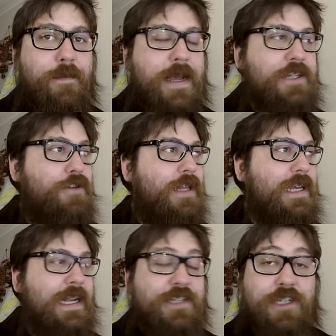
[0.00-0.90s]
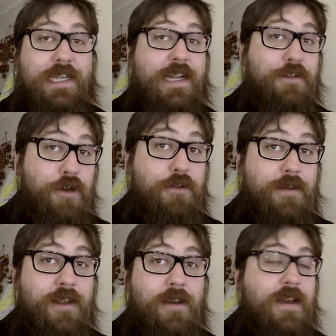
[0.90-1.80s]
Make sure they can actually get
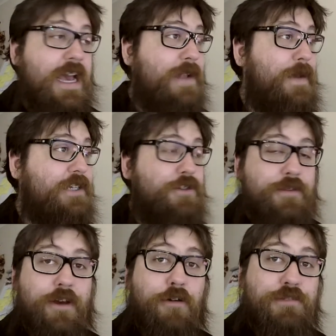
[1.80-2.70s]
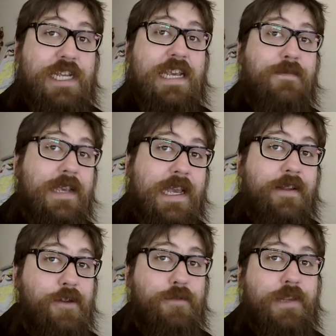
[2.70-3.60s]
along, and make sure the whole team can get
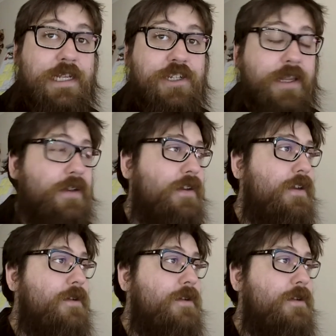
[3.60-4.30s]
along with each other.